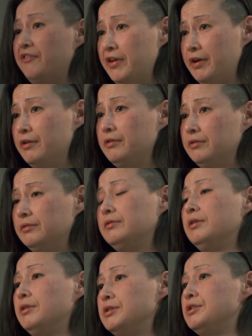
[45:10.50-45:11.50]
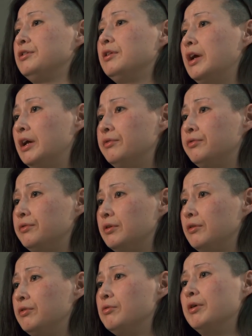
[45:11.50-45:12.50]
to fail the rest of your life,
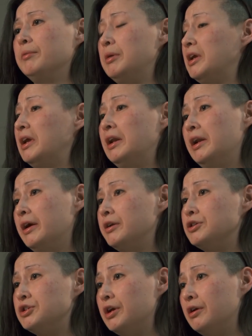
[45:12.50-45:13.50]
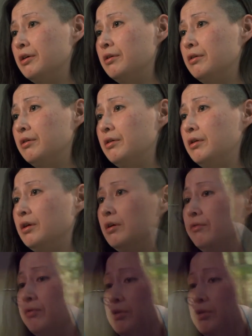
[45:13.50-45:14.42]
if you want to be in and out of jail, if